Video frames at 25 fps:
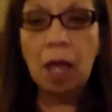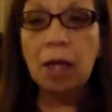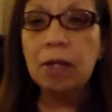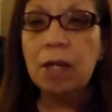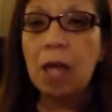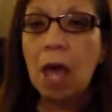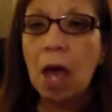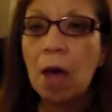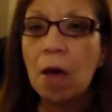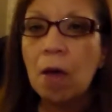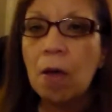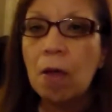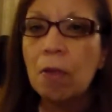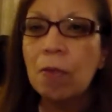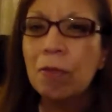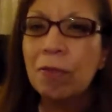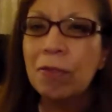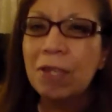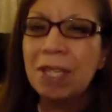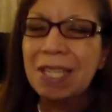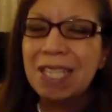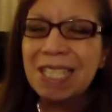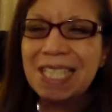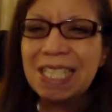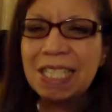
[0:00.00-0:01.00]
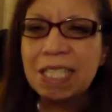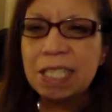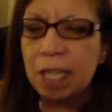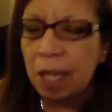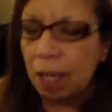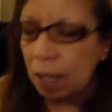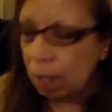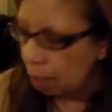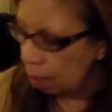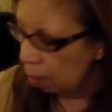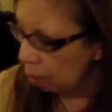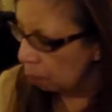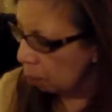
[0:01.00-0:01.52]
Now this
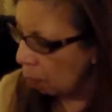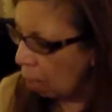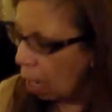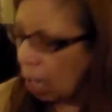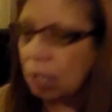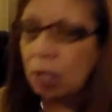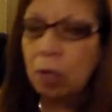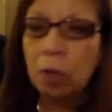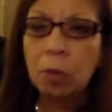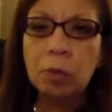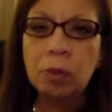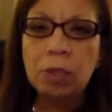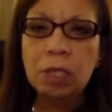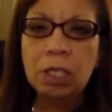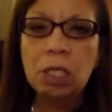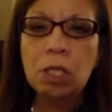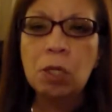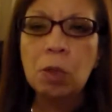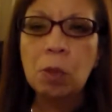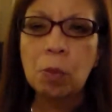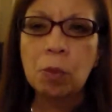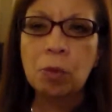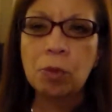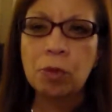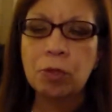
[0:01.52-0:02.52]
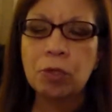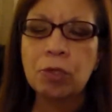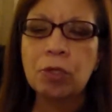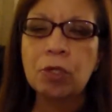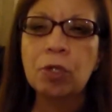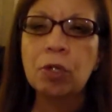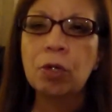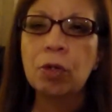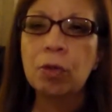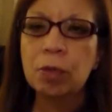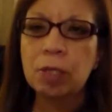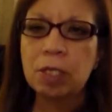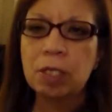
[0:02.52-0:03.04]
time I only
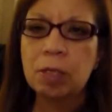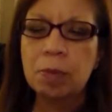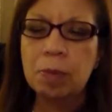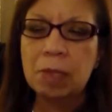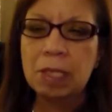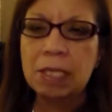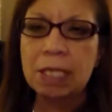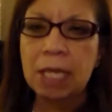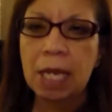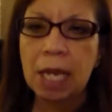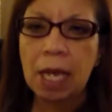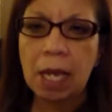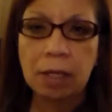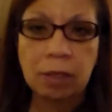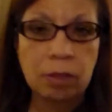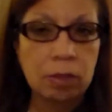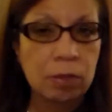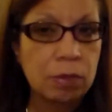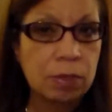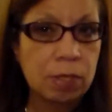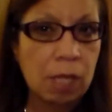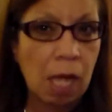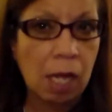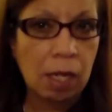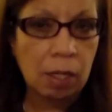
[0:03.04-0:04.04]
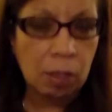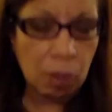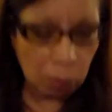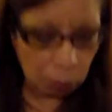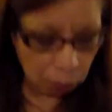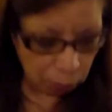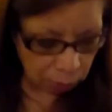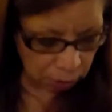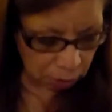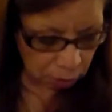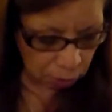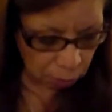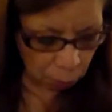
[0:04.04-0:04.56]
ordered Christmas candles. I
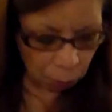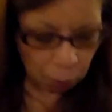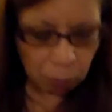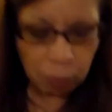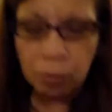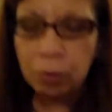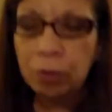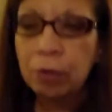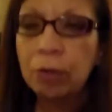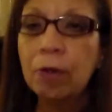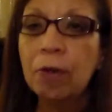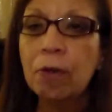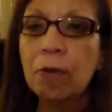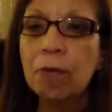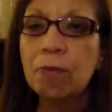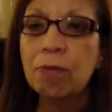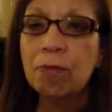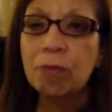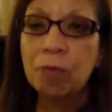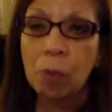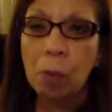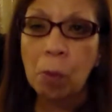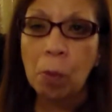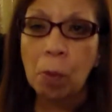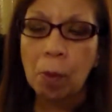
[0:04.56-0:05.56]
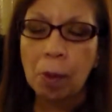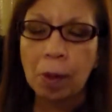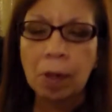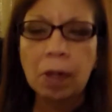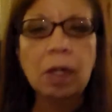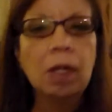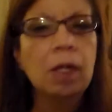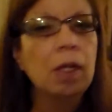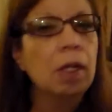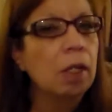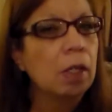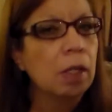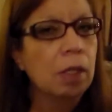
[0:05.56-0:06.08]
only order
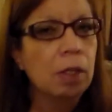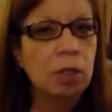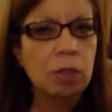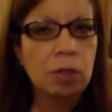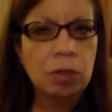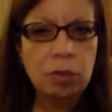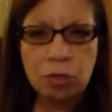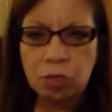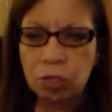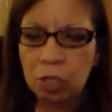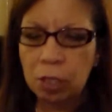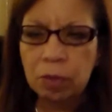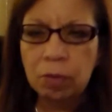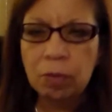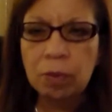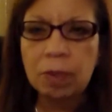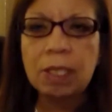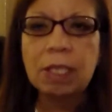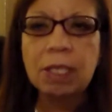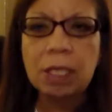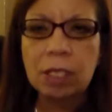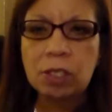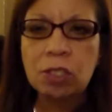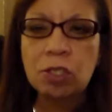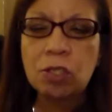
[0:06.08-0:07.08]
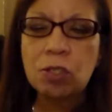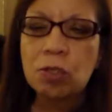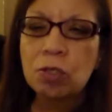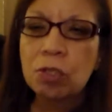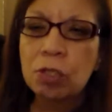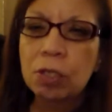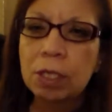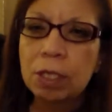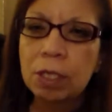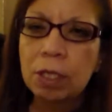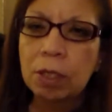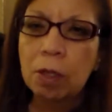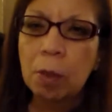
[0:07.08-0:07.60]
four. Generally that's
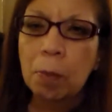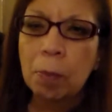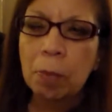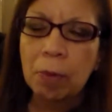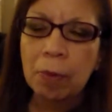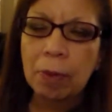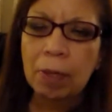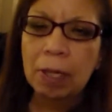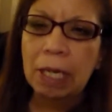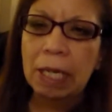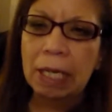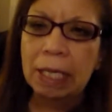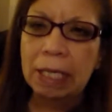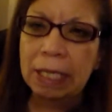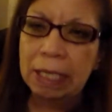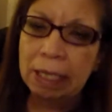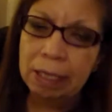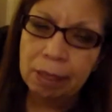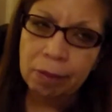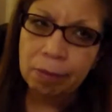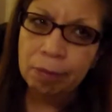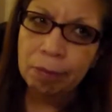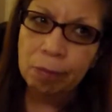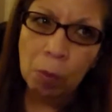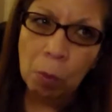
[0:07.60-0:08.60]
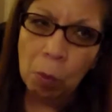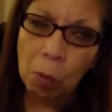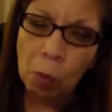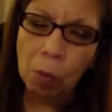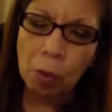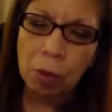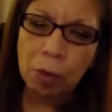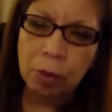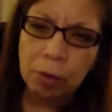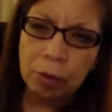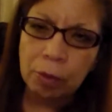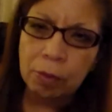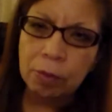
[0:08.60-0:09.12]
usually the number that I
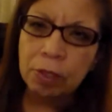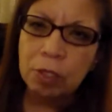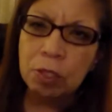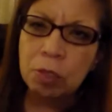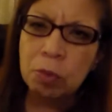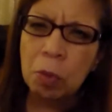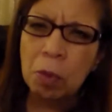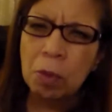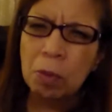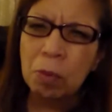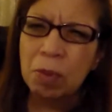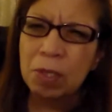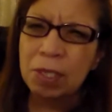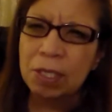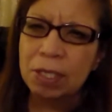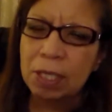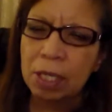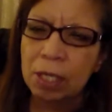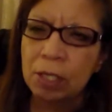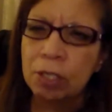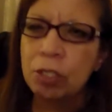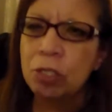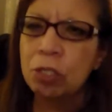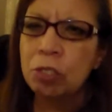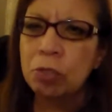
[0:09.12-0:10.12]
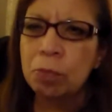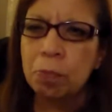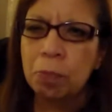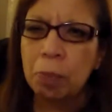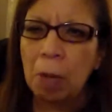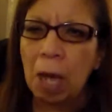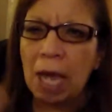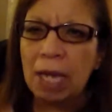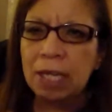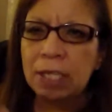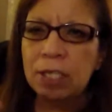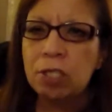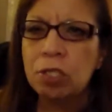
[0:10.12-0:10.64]
order. This one was a
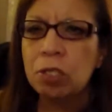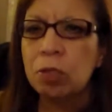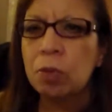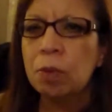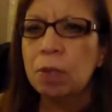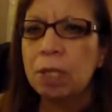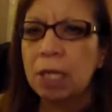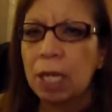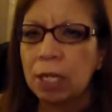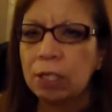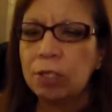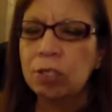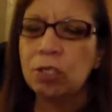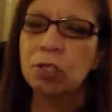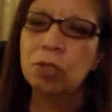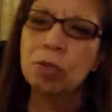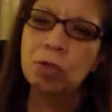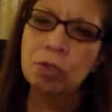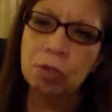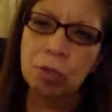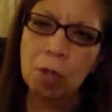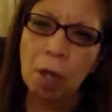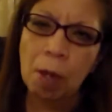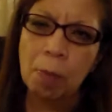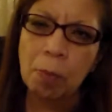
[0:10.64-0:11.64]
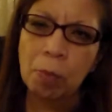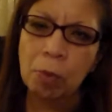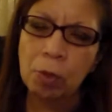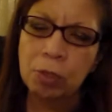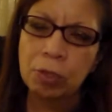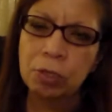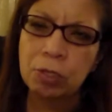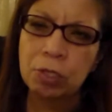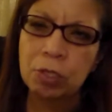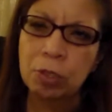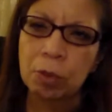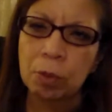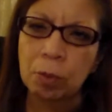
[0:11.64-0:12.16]
buy two get two so I
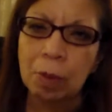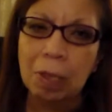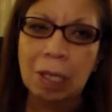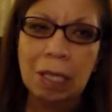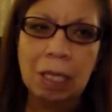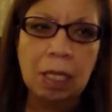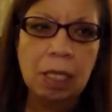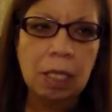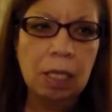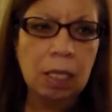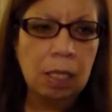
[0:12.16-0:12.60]
bought two.